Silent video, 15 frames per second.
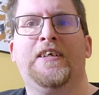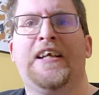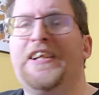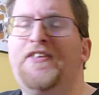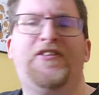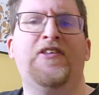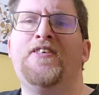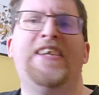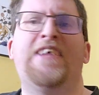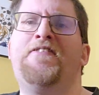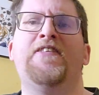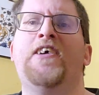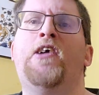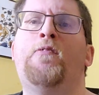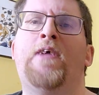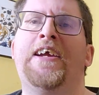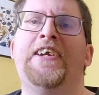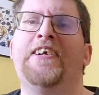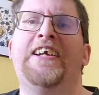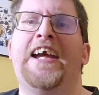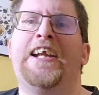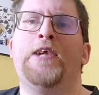you just never know what
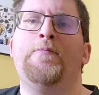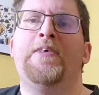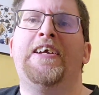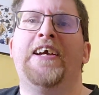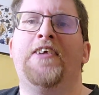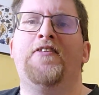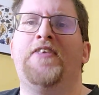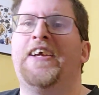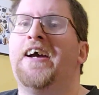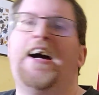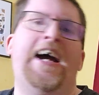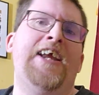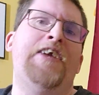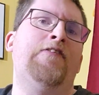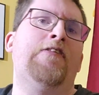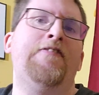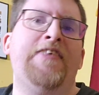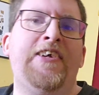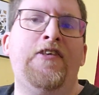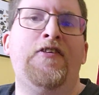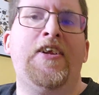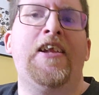you're getting because they hide the
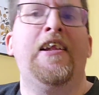reviews,